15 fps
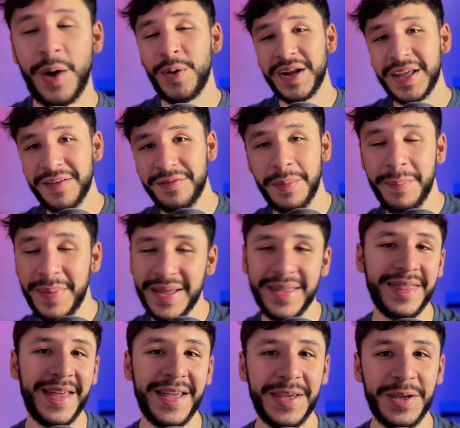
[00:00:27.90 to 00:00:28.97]
I want to give a big
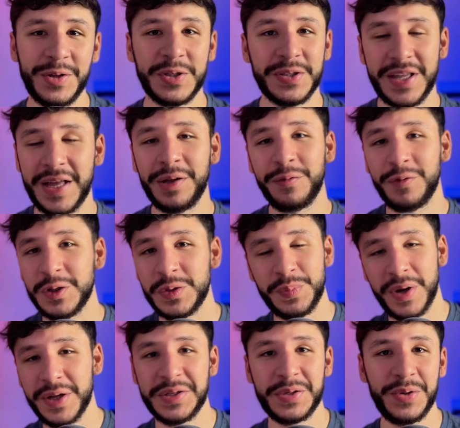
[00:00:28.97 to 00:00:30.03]
thank you to Stellar for
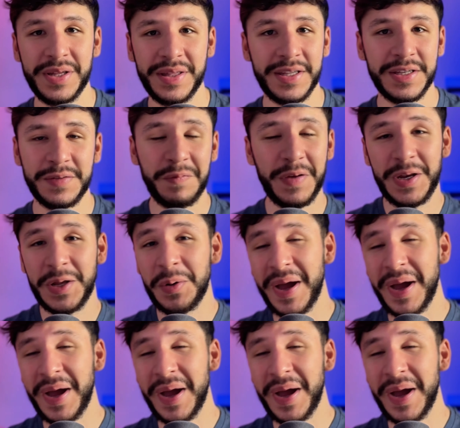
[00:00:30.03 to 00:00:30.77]
sponsoring this video.